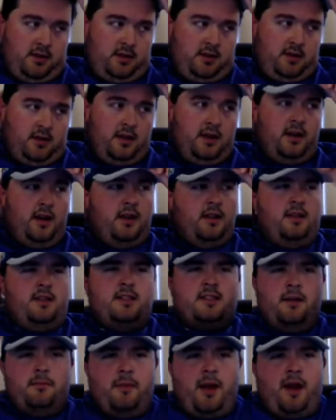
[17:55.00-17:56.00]
in at
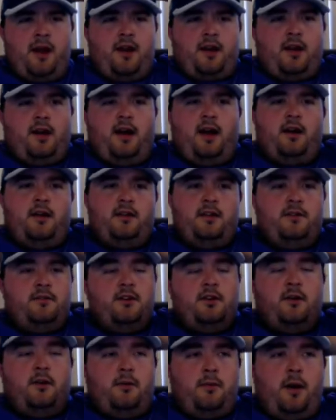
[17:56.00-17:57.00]
least America. I don't even
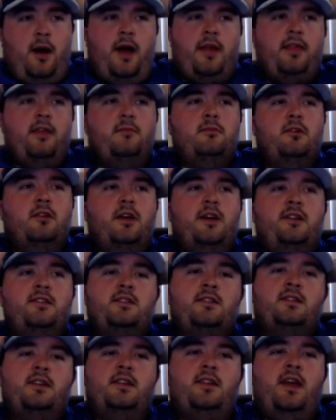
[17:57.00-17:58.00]
know about, I think Malaysia
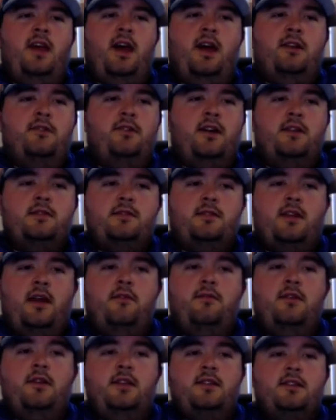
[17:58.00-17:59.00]
said they had around
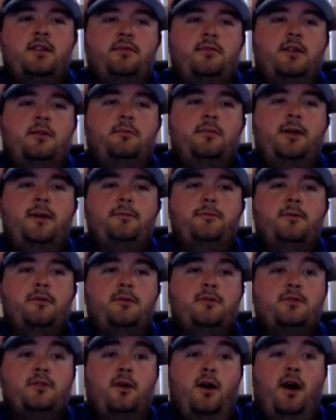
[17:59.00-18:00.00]
70 something
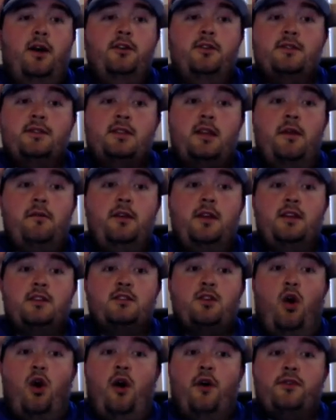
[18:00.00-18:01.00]
people. So 170 is
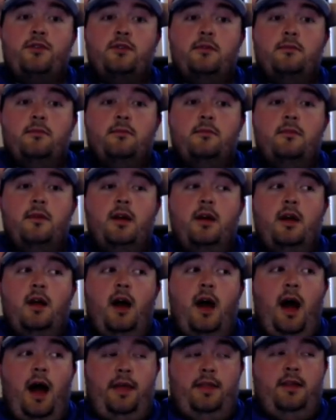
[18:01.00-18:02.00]
awesome.
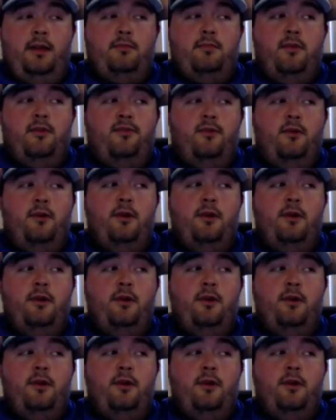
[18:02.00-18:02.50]
I think before